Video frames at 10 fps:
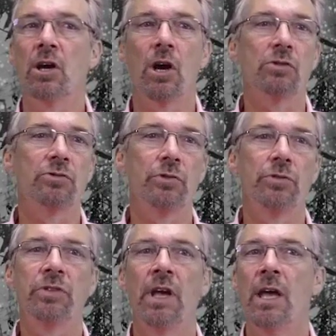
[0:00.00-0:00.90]

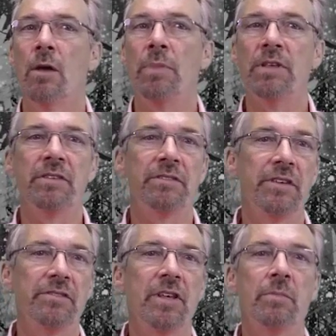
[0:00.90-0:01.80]
cultures, business
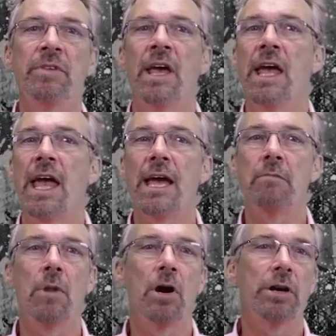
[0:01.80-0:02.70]
systems,
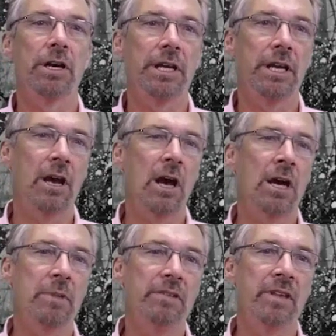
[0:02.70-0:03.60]
and market
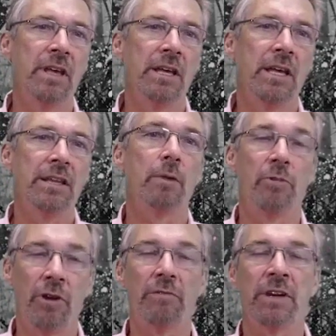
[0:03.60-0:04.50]
economies that are
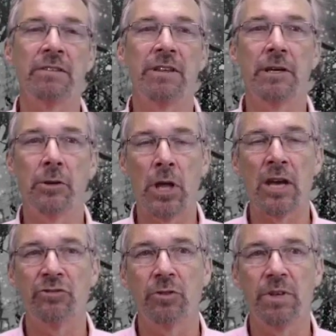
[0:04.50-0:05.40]
prevalent in
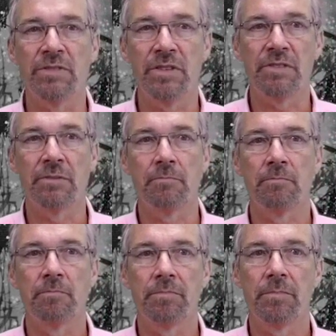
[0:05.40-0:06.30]
international business.
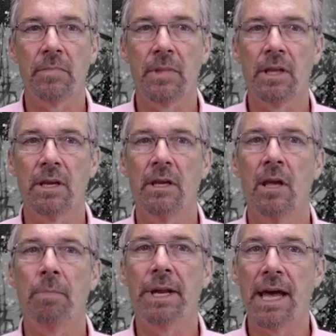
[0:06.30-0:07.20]

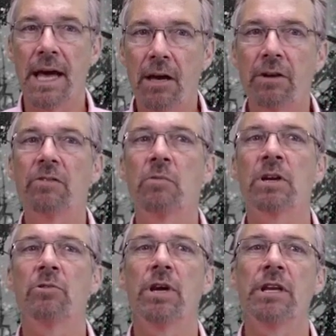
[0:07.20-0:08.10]
But how does one
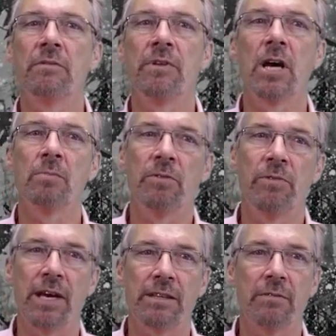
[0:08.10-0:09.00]
create an environment for
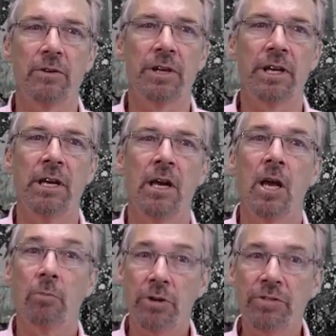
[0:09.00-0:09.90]
active learning,
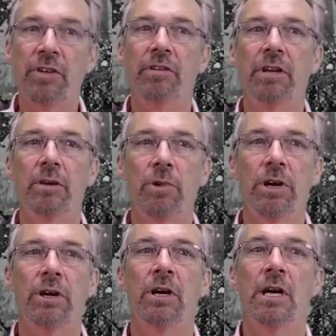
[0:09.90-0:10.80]
particularly
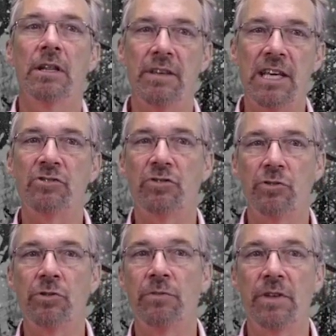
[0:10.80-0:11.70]
where
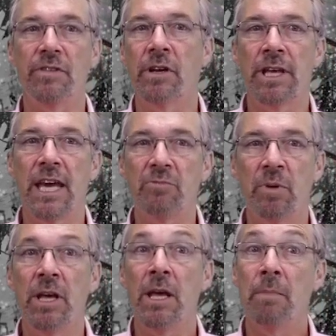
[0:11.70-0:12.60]
teacher-student physical
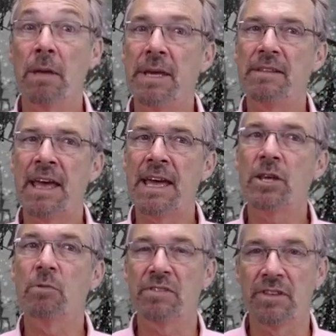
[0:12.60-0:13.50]
engagement may be
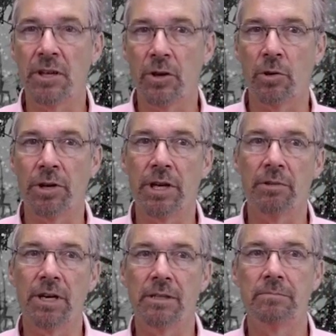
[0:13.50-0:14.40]
tenuous in the current era?